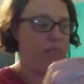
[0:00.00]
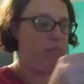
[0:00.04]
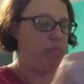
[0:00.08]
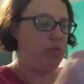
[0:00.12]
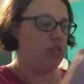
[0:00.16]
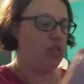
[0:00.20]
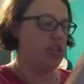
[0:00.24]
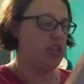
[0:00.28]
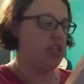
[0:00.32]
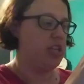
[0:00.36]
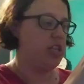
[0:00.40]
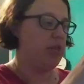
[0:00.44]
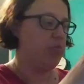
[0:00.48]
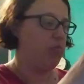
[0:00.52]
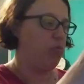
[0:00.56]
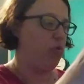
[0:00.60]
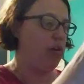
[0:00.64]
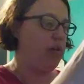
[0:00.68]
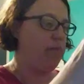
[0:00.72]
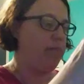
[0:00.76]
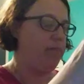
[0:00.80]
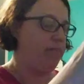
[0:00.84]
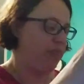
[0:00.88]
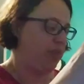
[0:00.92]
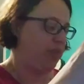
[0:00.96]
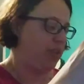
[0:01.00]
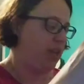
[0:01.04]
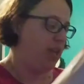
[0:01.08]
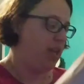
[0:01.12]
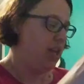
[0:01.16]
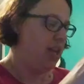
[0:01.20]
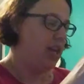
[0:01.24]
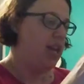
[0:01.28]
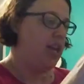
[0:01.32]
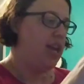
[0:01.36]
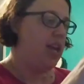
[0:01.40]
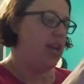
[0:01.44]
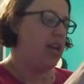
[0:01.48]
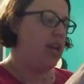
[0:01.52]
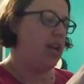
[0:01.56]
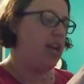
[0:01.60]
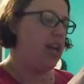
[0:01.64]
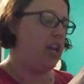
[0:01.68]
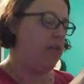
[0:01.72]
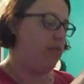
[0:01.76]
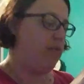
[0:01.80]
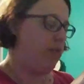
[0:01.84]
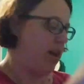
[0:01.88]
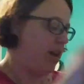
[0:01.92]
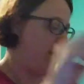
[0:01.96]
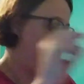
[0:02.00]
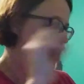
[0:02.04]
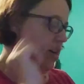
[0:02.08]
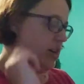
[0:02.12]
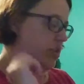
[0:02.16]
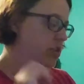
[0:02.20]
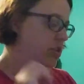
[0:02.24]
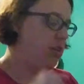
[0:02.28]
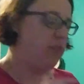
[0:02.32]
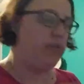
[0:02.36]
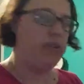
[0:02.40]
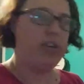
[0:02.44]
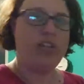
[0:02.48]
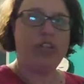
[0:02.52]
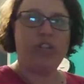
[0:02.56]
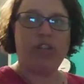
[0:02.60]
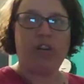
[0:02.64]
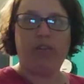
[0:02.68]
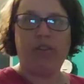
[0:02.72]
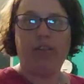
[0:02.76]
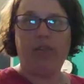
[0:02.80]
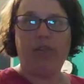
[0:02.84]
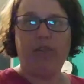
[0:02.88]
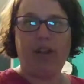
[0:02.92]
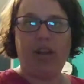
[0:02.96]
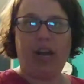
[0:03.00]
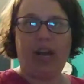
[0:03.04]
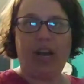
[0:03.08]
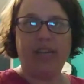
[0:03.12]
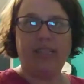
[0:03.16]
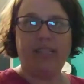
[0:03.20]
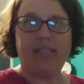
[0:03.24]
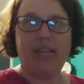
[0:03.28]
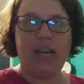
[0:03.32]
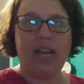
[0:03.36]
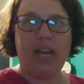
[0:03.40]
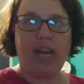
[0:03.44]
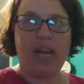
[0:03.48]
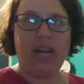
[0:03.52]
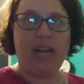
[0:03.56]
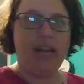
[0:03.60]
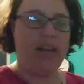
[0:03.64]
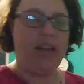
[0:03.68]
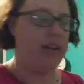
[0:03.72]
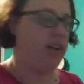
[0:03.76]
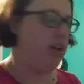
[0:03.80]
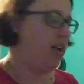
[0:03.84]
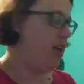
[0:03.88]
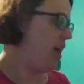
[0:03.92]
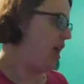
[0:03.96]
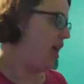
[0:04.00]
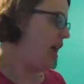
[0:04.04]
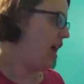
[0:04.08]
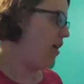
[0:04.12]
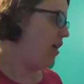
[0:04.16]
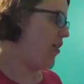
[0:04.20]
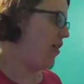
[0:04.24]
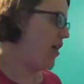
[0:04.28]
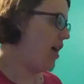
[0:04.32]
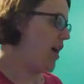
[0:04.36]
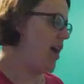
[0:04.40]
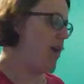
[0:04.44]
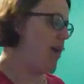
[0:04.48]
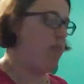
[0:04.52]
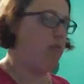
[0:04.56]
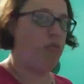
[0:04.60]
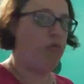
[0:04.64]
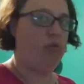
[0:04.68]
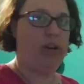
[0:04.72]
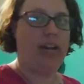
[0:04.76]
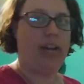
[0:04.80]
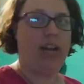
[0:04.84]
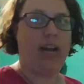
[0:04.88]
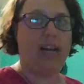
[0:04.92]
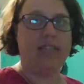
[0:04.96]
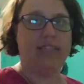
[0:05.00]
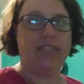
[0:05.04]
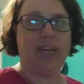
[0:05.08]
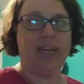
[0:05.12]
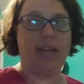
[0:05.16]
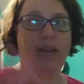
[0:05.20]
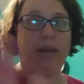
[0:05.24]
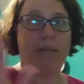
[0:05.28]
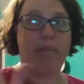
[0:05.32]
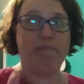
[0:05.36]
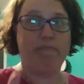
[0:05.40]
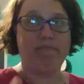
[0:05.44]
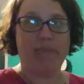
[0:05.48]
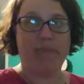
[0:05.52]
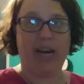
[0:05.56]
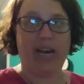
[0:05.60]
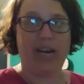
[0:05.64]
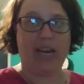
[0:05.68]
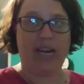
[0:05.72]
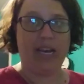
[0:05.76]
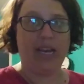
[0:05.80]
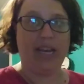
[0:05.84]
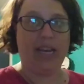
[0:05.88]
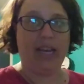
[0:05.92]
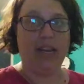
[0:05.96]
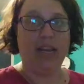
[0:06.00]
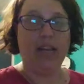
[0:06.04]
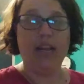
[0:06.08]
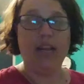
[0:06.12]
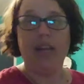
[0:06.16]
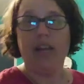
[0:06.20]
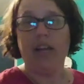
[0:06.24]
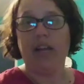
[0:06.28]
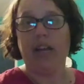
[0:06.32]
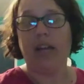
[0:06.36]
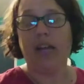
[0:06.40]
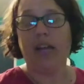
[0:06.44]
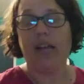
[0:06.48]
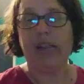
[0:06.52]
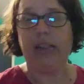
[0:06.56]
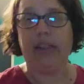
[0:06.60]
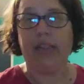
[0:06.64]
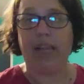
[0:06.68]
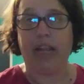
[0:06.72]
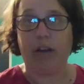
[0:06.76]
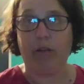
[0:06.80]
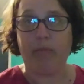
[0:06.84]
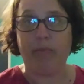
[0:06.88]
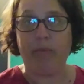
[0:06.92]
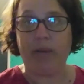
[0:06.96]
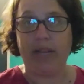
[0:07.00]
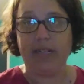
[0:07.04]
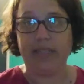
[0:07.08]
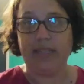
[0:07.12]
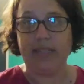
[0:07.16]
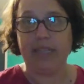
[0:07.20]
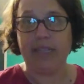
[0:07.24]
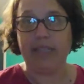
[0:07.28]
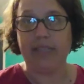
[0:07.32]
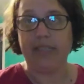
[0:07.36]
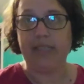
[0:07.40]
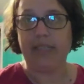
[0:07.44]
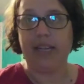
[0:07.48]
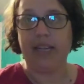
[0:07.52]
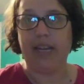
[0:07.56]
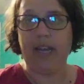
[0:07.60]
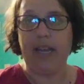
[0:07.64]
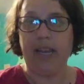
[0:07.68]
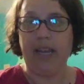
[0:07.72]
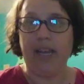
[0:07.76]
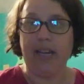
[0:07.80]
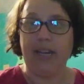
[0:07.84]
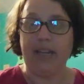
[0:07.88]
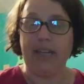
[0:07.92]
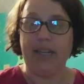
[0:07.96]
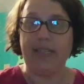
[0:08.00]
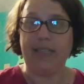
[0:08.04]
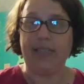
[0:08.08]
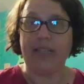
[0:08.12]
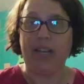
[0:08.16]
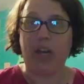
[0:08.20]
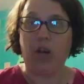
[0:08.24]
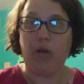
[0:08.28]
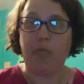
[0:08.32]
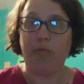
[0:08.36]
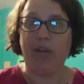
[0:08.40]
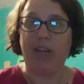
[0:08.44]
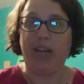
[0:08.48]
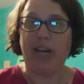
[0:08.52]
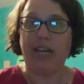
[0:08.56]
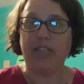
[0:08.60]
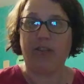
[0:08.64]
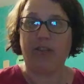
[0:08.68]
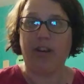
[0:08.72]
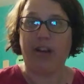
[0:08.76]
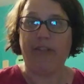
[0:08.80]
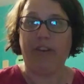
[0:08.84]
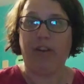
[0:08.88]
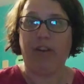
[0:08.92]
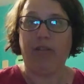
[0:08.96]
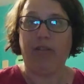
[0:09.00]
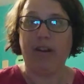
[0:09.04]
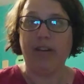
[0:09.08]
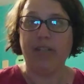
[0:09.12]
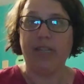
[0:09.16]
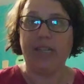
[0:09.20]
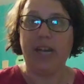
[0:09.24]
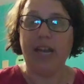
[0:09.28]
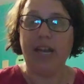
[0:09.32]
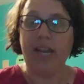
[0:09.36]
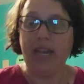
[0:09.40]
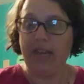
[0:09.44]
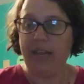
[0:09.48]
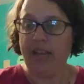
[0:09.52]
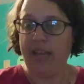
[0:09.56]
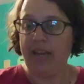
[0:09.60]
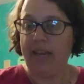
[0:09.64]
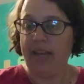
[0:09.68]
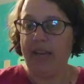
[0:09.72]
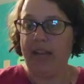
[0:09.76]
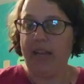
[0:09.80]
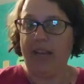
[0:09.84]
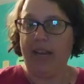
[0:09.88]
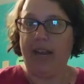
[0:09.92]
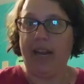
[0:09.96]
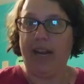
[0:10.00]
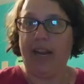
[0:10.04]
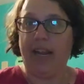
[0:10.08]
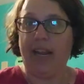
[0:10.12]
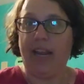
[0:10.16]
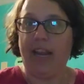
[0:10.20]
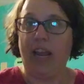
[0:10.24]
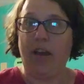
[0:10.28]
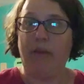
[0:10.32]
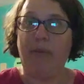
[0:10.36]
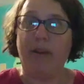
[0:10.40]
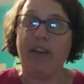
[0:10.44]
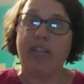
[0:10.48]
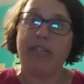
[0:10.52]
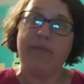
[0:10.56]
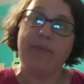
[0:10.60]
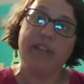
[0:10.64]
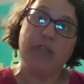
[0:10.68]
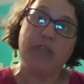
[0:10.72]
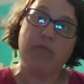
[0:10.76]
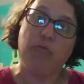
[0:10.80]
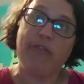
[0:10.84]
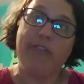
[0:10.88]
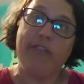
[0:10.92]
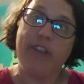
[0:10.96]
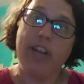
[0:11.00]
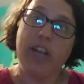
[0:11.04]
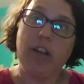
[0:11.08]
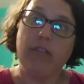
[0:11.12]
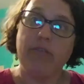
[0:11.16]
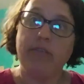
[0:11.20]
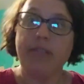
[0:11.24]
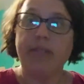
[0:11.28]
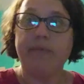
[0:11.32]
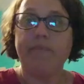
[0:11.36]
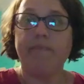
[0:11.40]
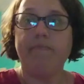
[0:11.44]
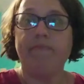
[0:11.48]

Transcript: push it into the board. Anyway, so I want to share with you guys today how I'm organizing my letter pieces. And I hope you guys are having a great day. And I can't wait to make some more videos.